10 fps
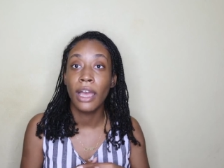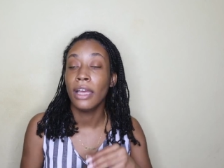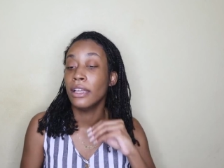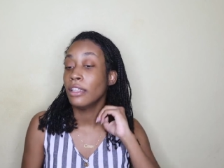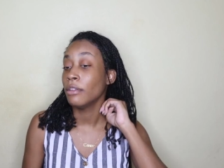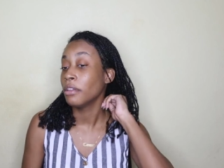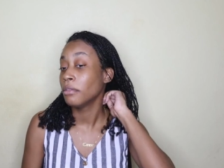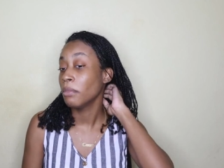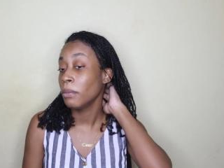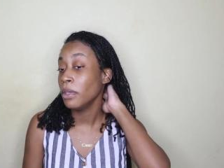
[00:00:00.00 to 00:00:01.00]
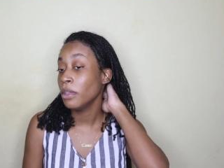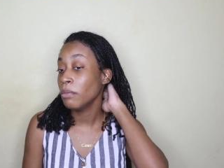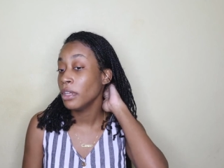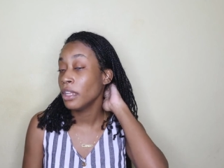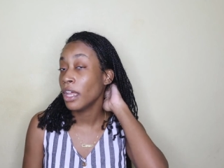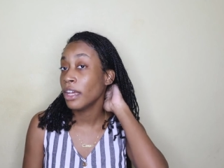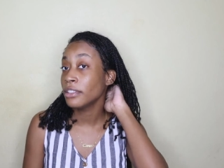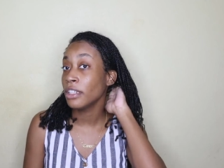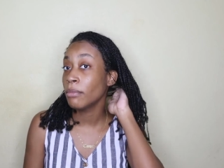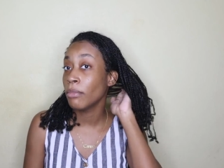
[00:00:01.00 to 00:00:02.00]
And maybe it can be a
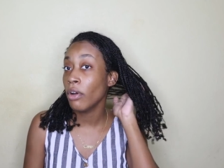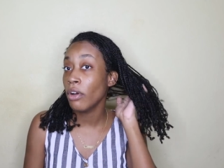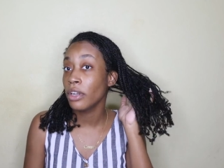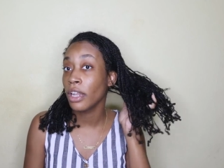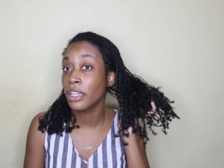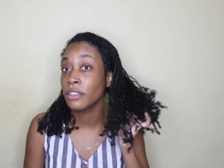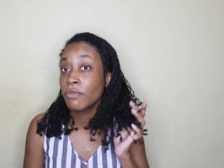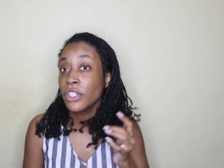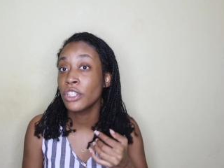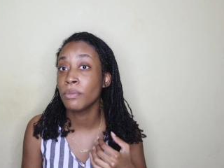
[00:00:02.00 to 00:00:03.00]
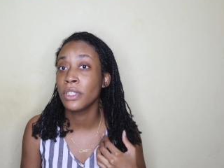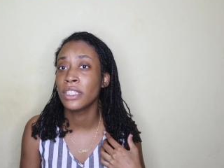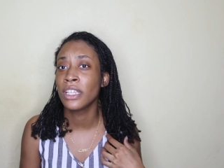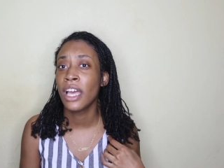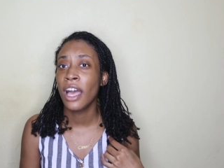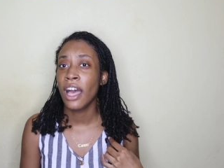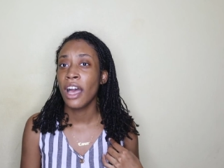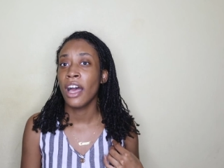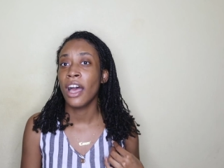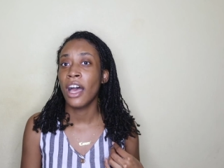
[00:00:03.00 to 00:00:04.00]
lasting bond, lasting friendship because
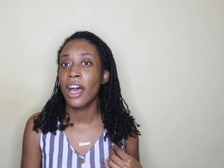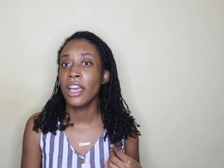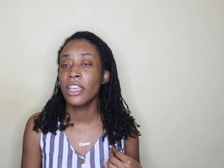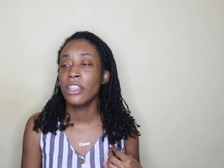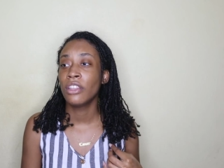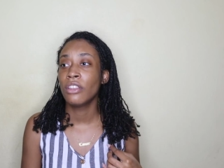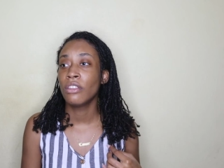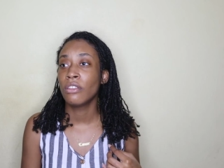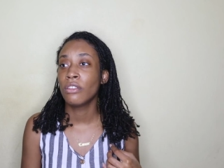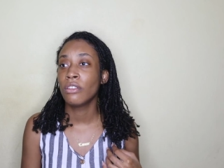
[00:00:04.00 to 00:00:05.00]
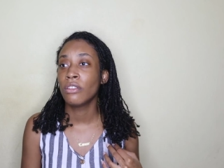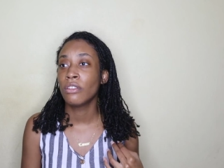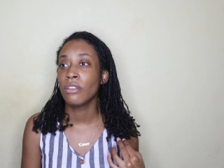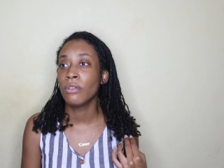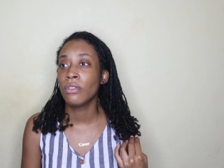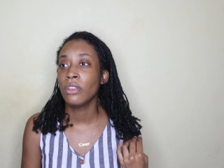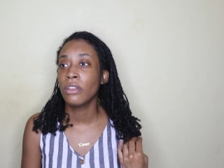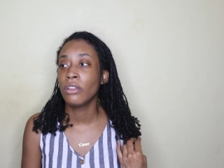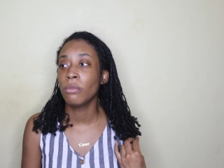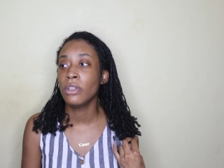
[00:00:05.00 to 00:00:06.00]
I don't
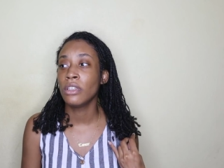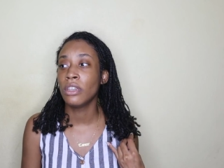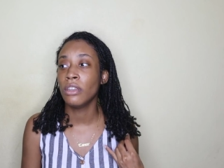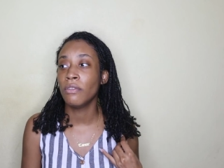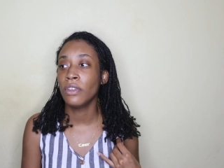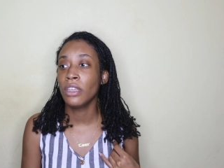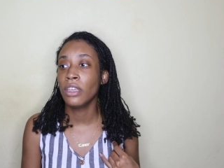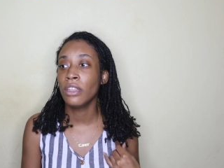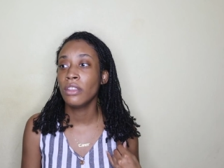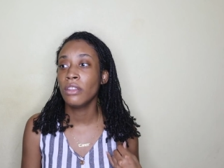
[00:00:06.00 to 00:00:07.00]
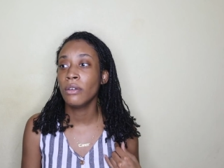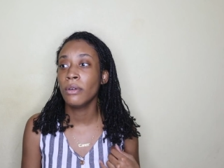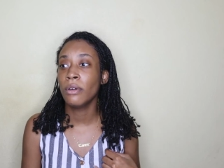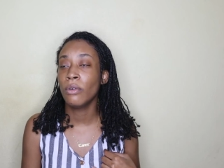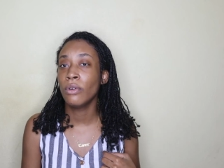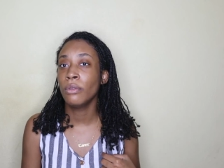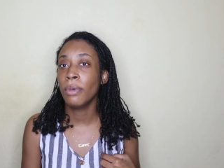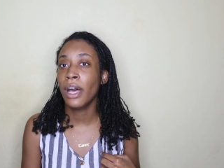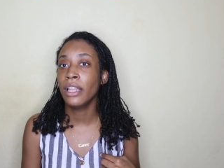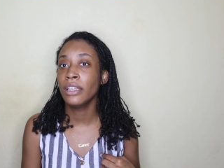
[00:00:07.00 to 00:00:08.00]
think nobody's living in the old
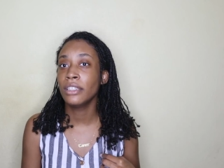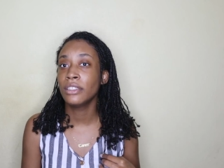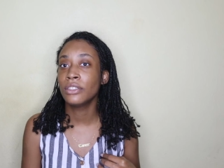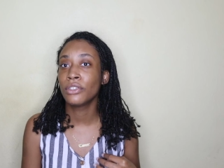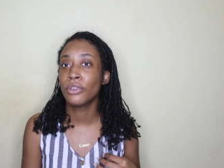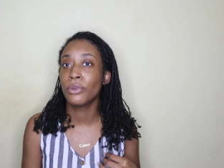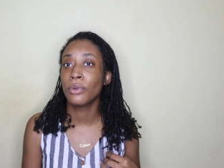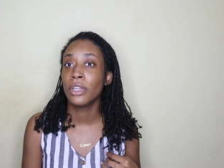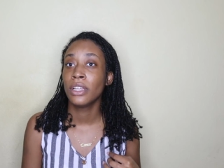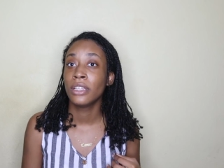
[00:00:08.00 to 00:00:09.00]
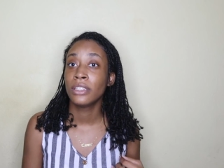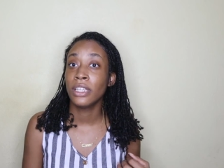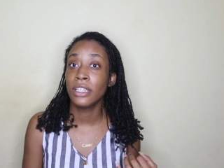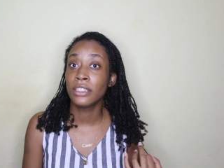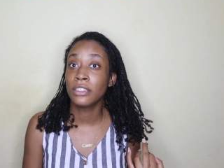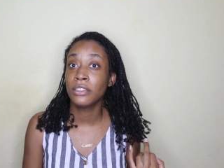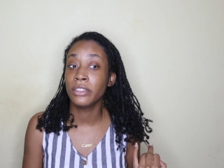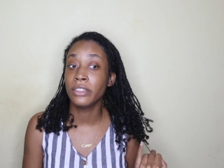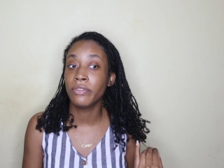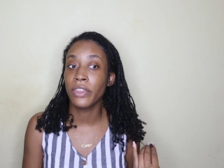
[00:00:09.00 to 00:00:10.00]
palace, so they can still
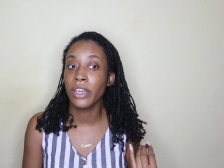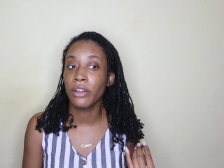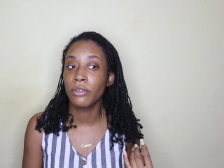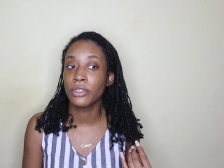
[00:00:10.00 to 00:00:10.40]
live there.